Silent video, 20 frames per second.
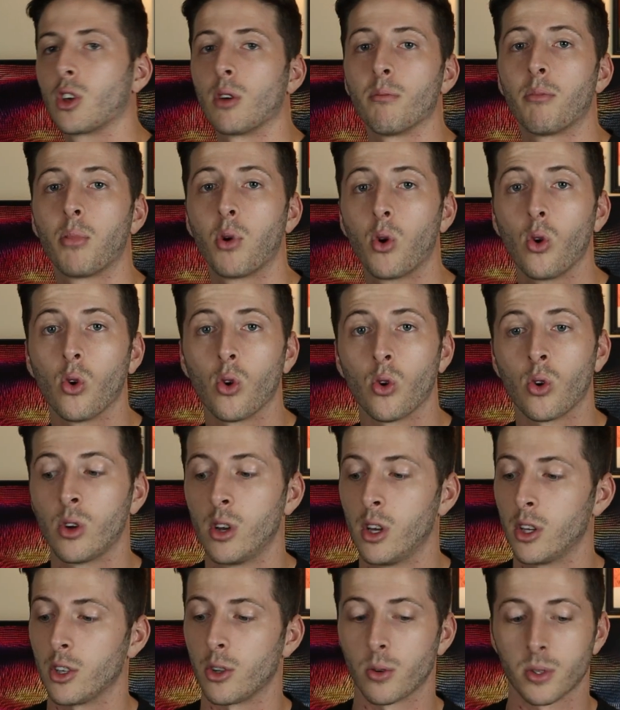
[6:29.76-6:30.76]
can
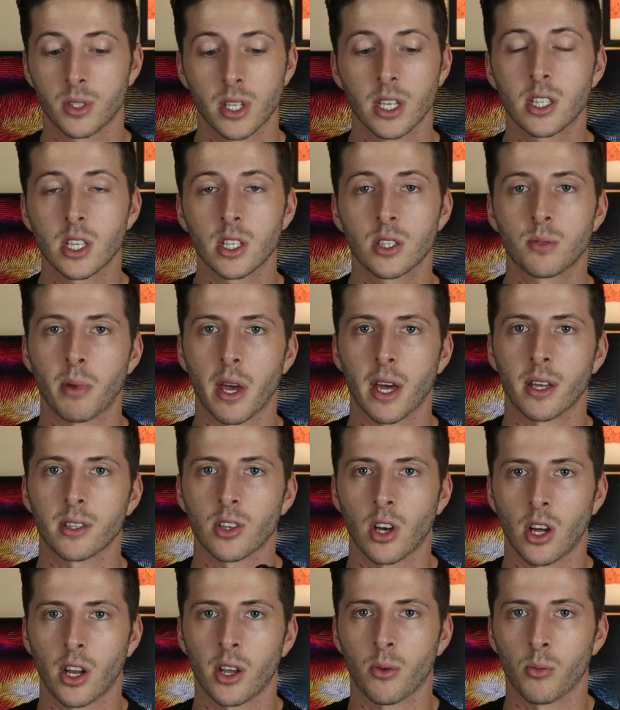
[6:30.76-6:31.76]
pull your resistance bands
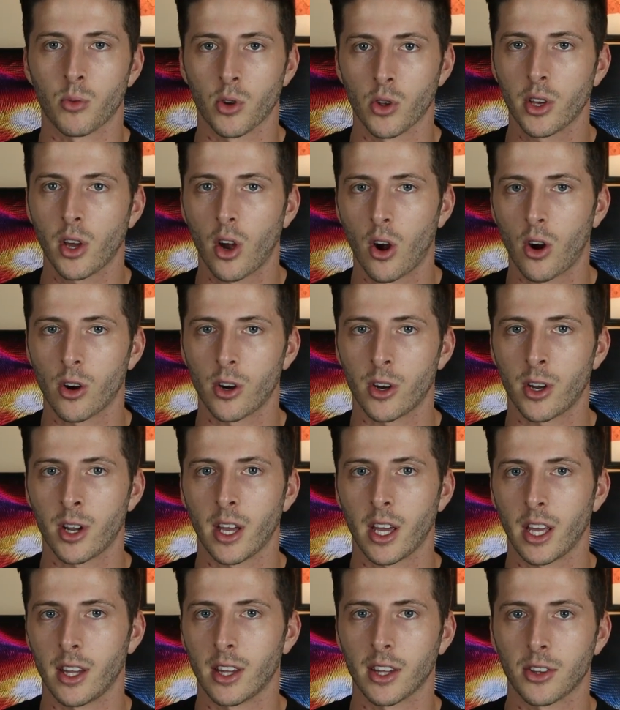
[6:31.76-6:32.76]
on it really
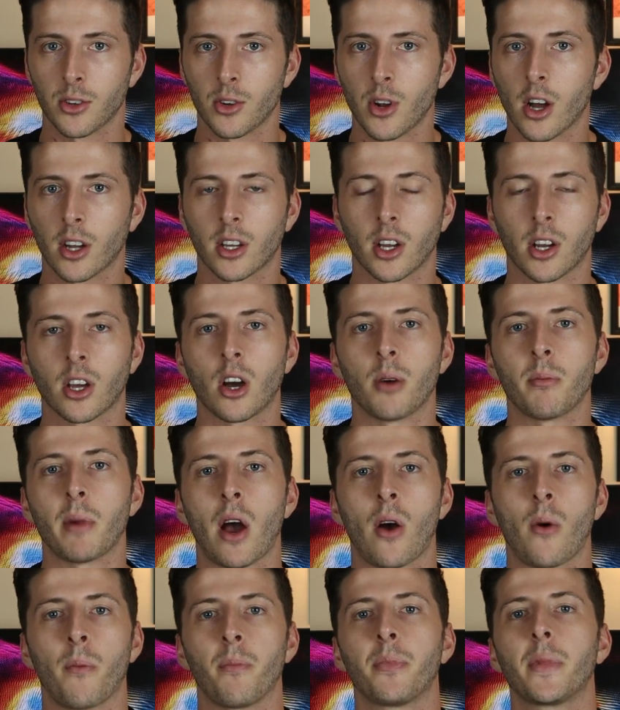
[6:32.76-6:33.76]
hard and that they're not going to come
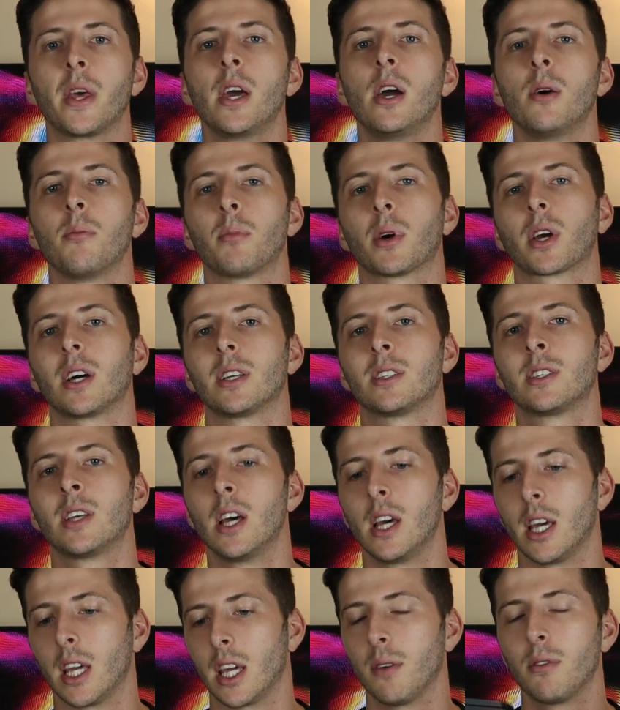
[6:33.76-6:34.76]
out. Because
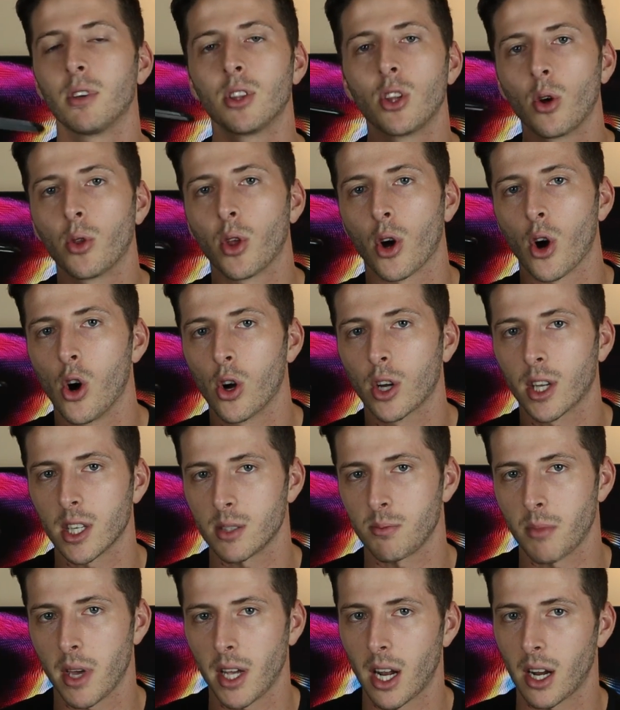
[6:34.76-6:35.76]
even though the hook
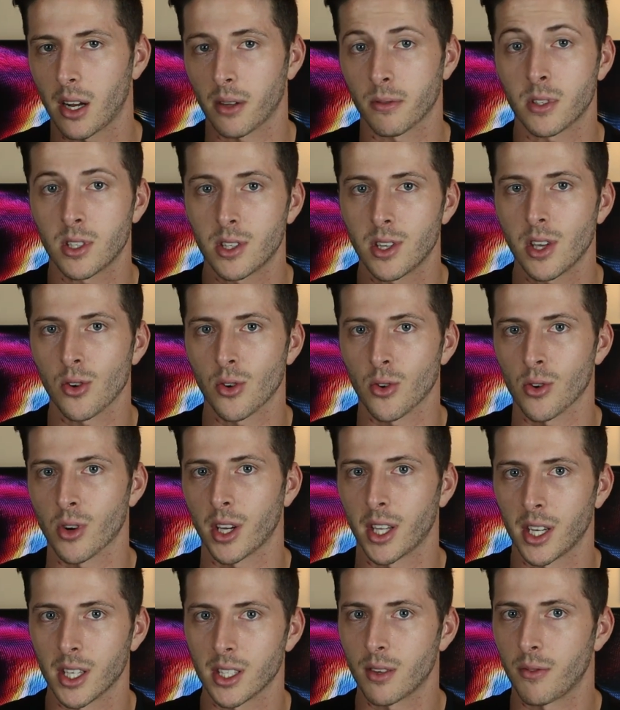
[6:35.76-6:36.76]
is made out of steel
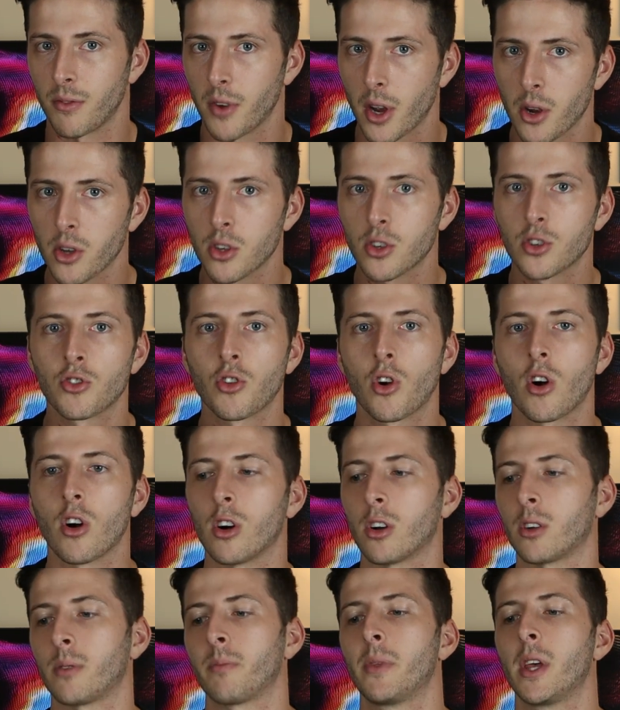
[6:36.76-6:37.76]
and it's very
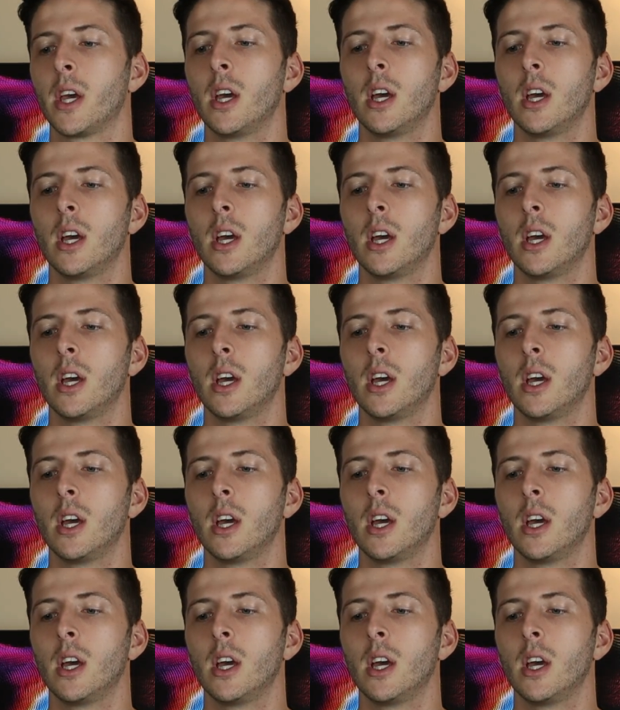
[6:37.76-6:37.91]
strong,